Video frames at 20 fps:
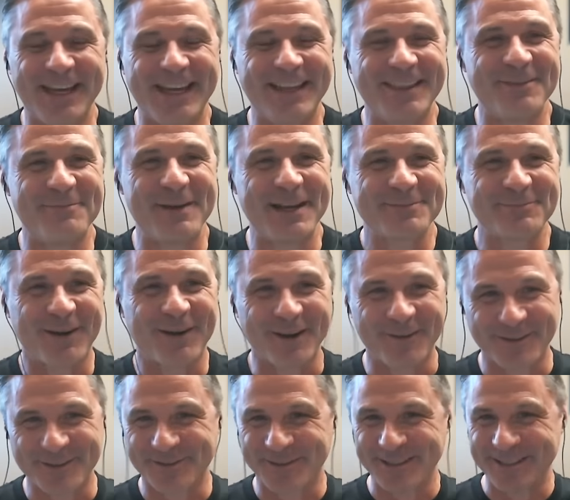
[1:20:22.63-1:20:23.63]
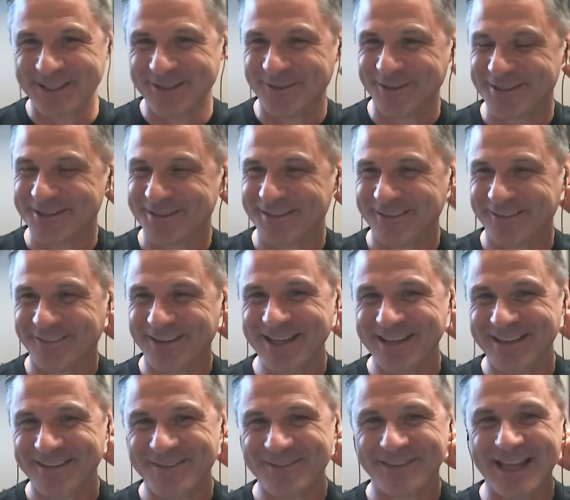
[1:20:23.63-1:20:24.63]
and the, best part was when you were
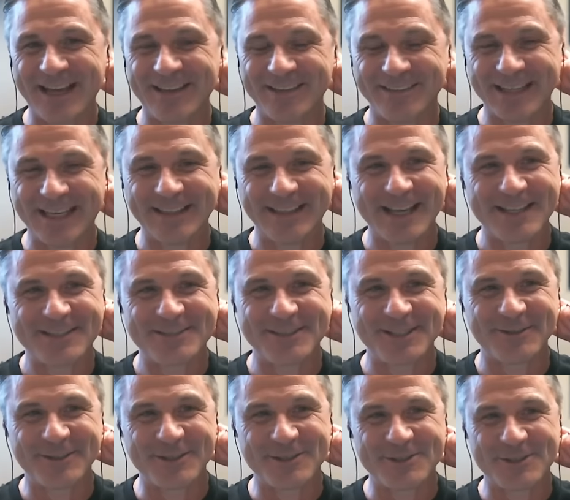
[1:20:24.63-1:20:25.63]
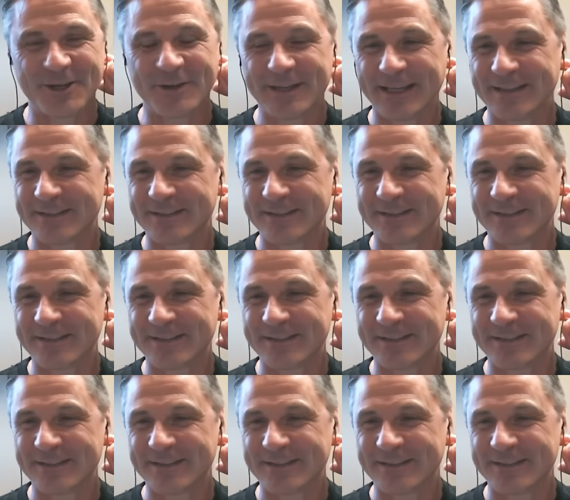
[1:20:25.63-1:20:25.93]
late last year when you're joking.